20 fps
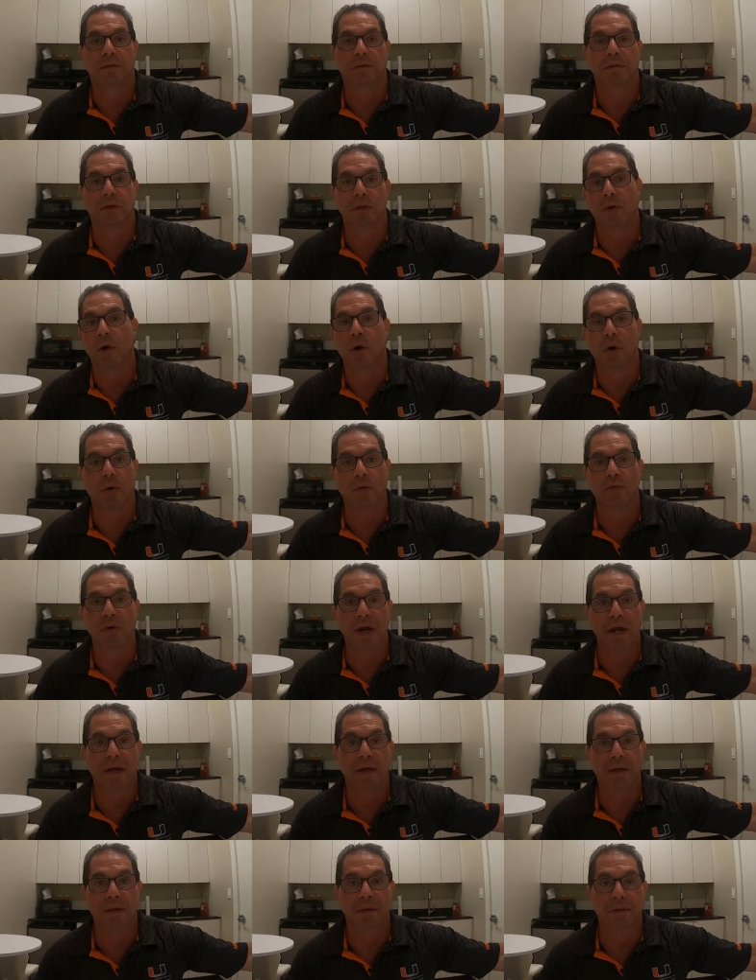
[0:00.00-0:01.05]
your whole
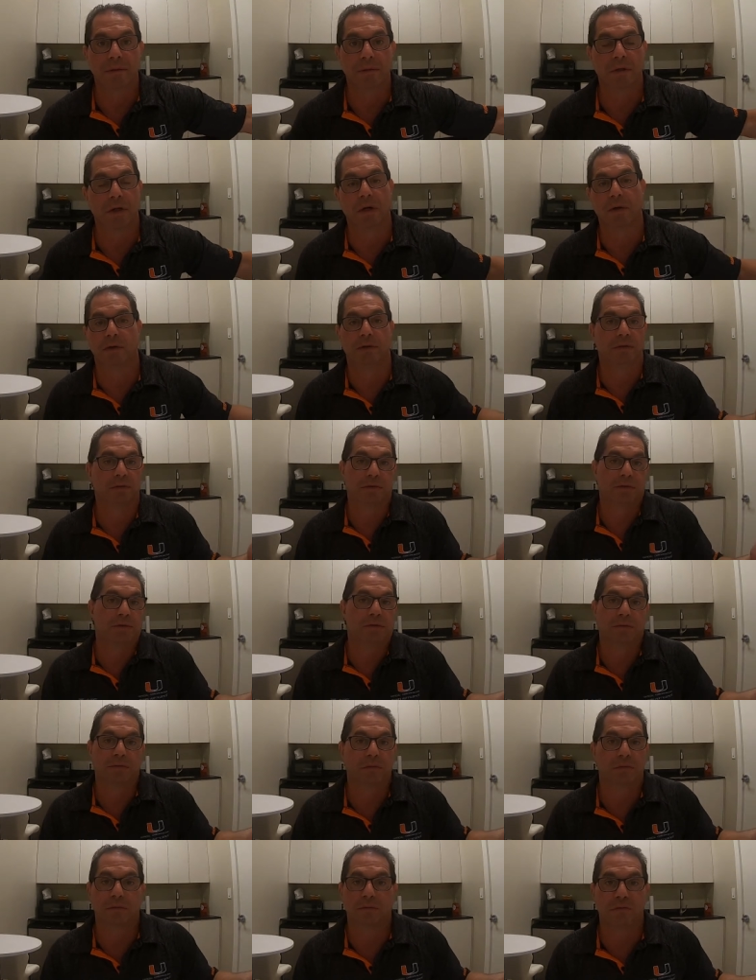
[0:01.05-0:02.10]
rig. You know, you just
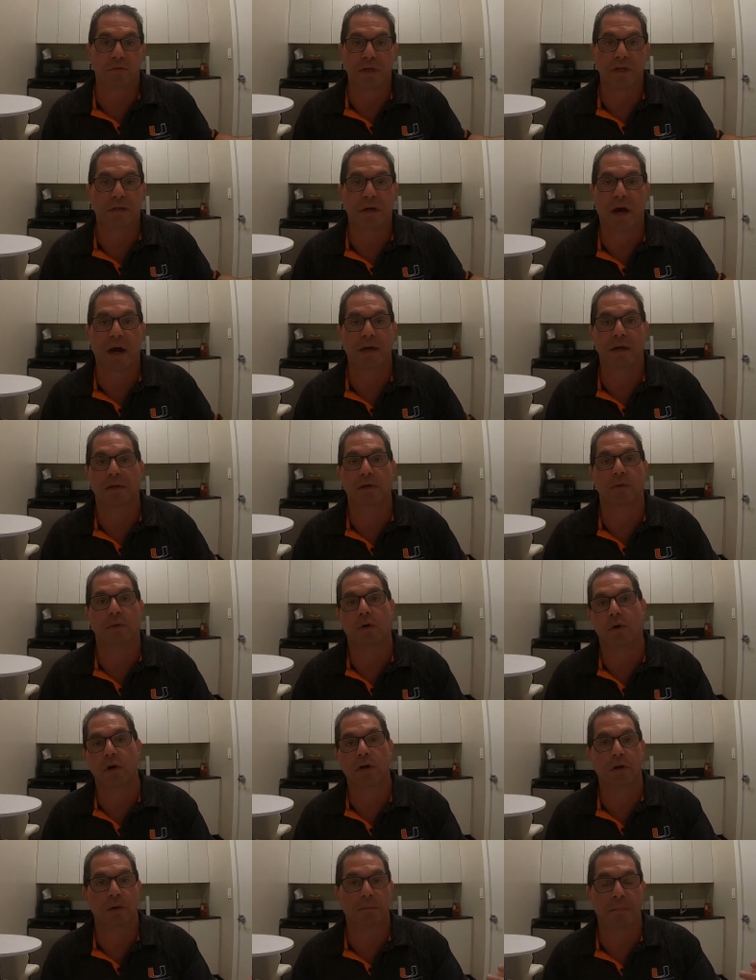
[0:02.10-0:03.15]
retie a new
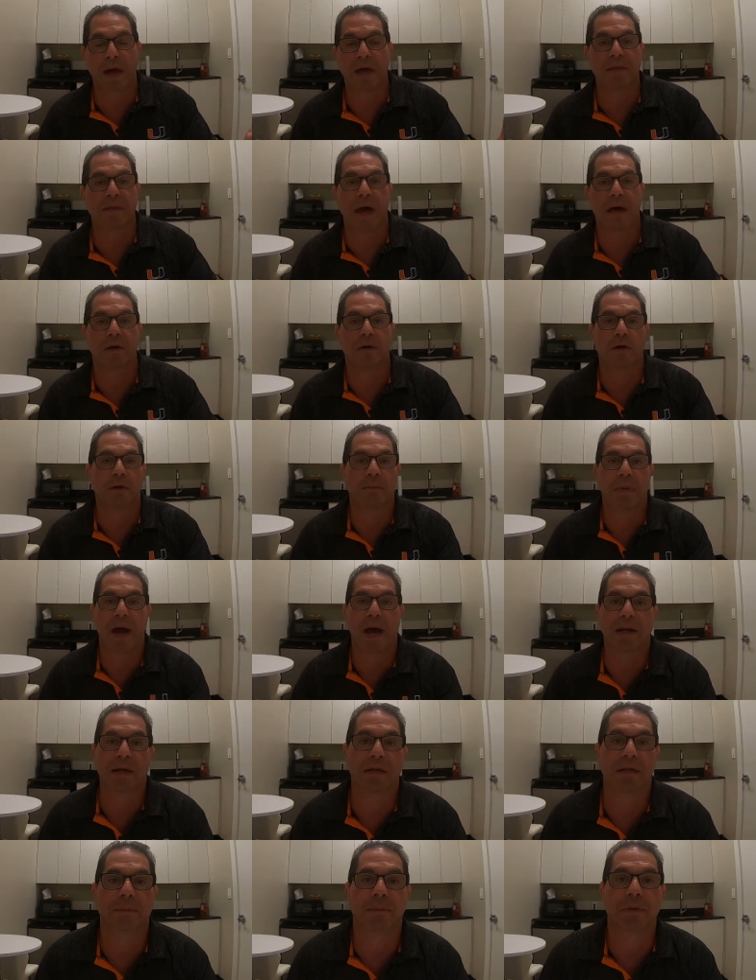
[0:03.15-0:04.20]
hook or bend that hook
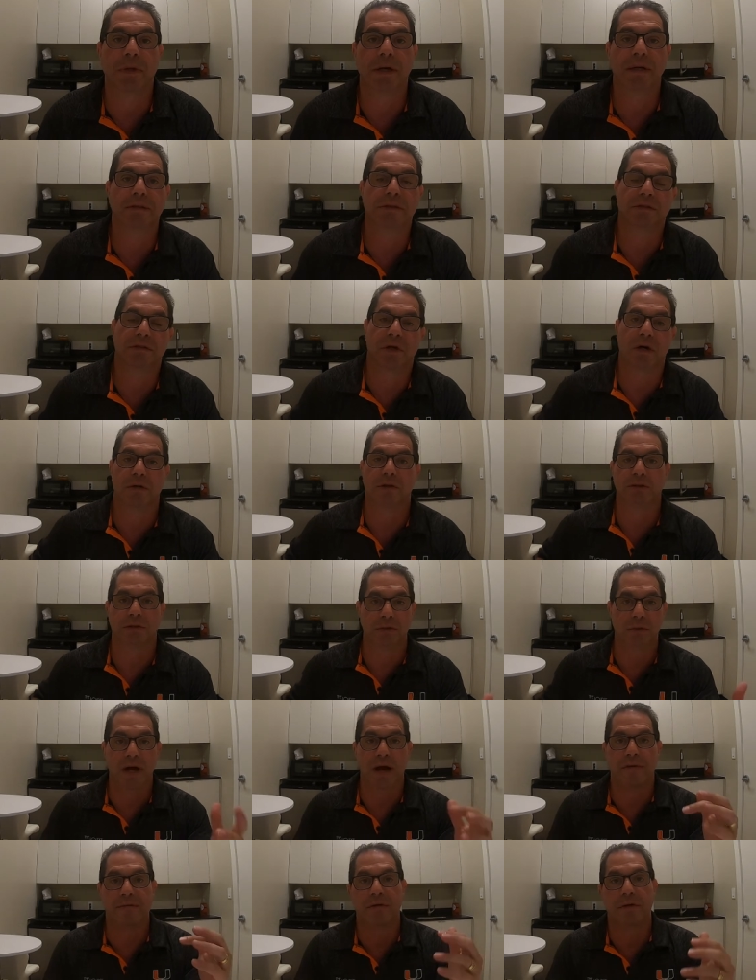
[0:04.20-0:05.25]
back into place, as long as you
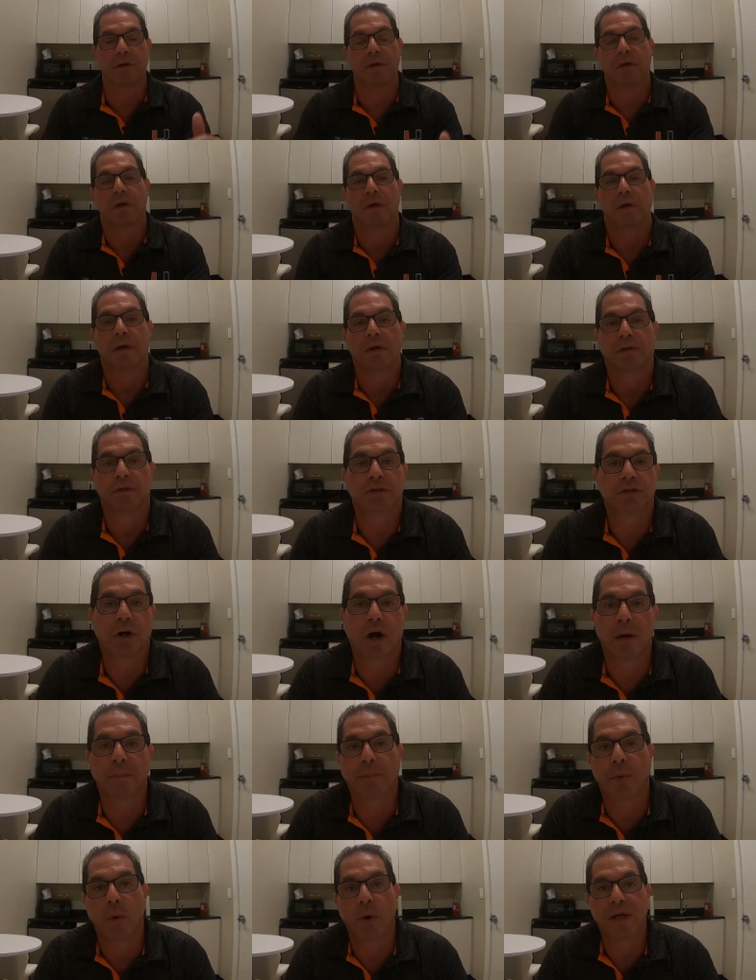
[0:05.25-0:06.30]
have the
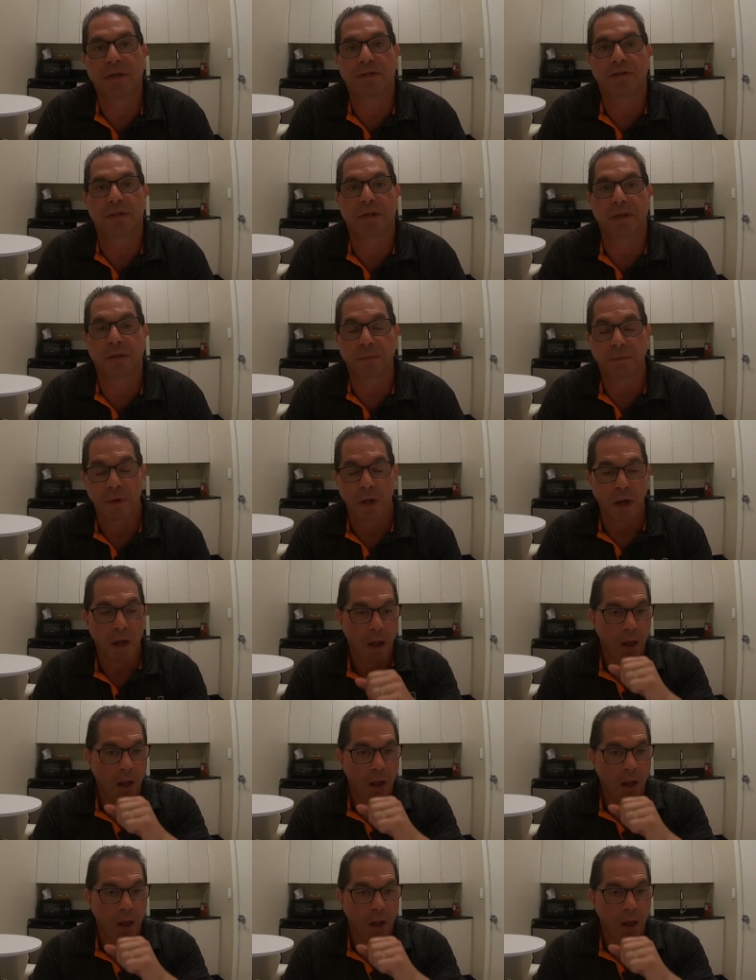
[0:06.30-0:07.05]
sharp point still,